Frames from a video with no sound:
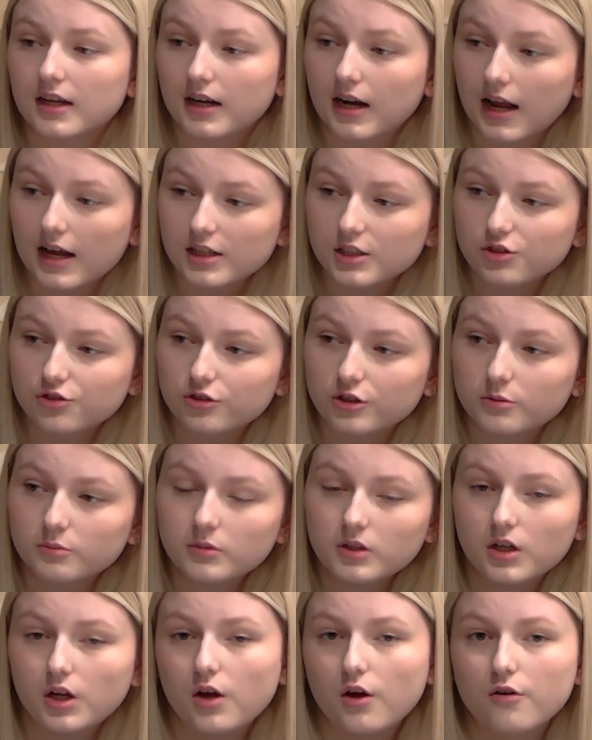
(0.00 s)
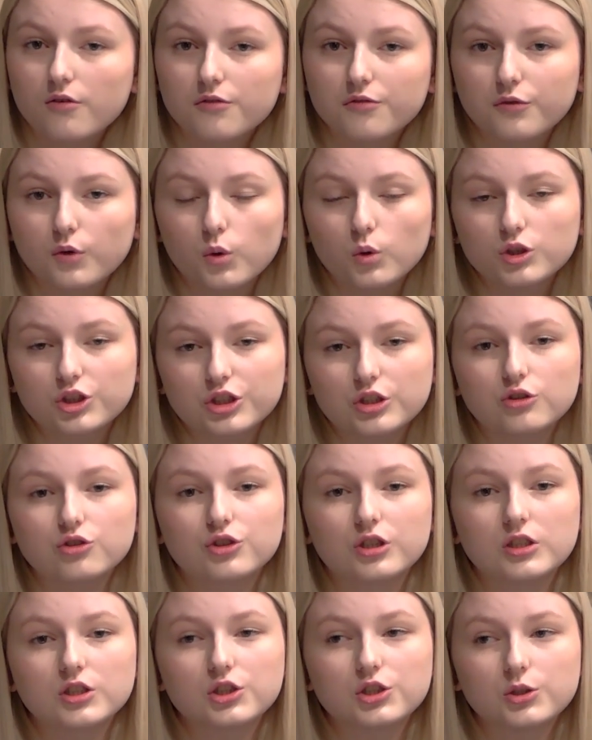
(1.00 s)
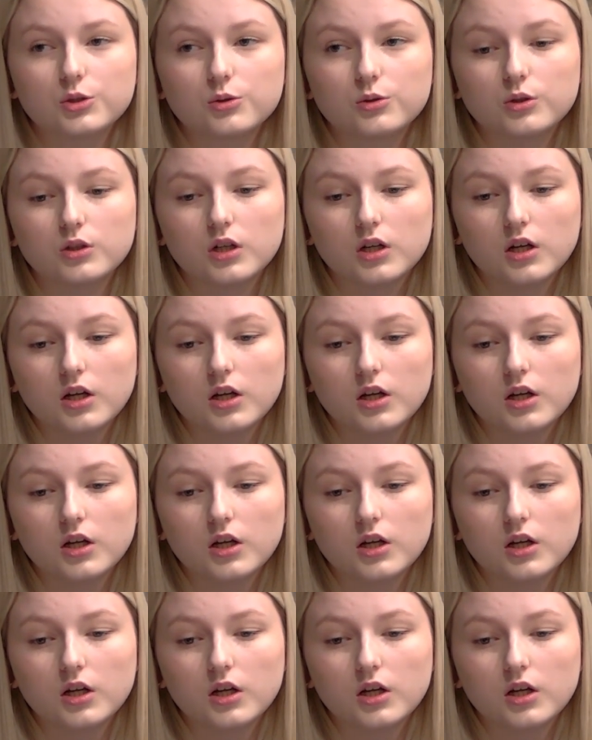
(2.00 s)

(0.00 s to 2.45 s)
classroom for children to